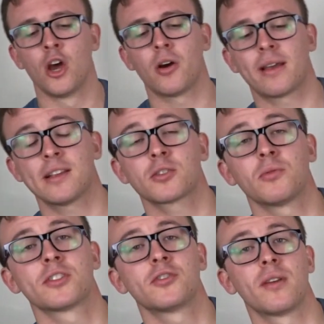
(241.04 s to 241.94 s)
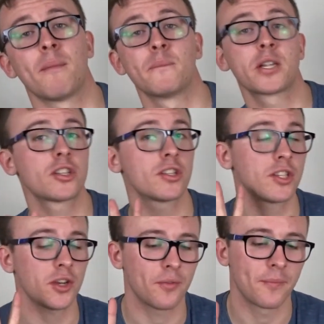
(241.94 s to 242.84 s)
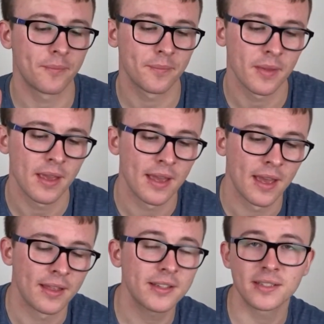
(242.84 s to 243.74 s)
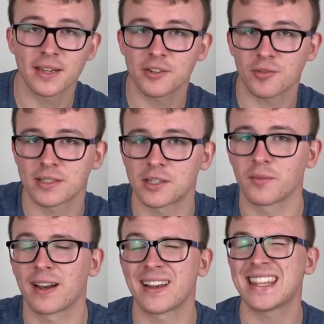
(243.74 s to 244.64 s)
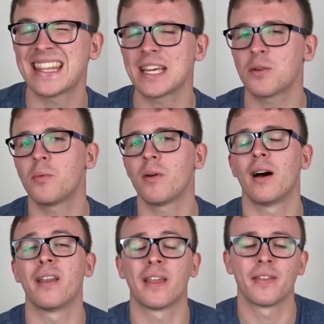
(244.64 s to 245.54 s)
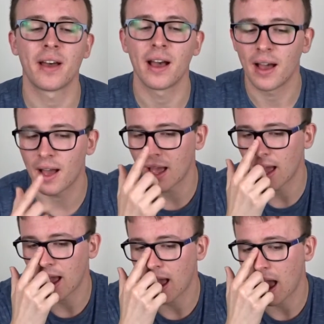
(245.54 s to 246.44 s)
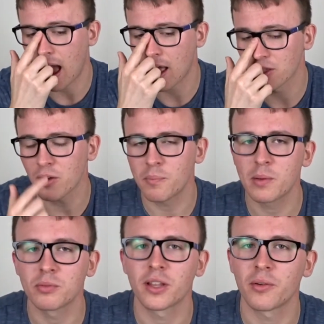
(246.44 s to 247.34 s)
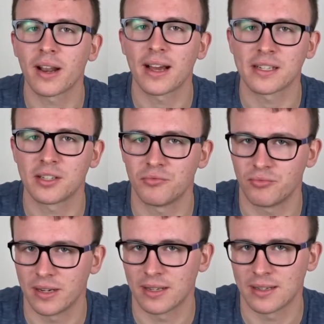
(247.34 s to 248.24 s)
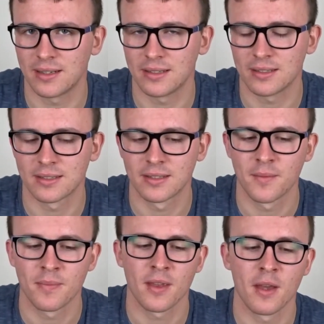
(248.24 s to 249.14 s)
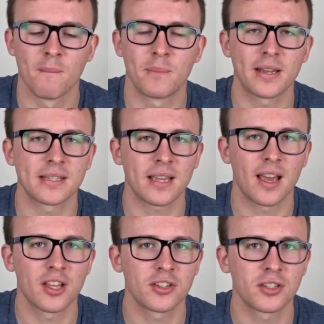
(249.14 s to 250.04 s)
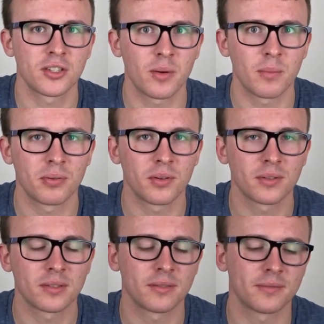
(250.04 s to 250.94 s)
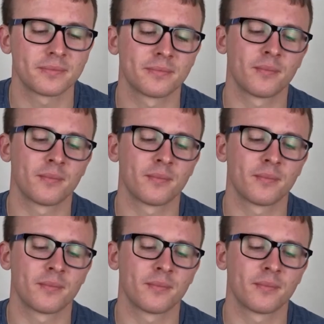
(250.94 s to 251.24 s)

Okay, let's go on to number 2. This is an interesting one. I think one that a lot of people don't actually realise, but it's so important.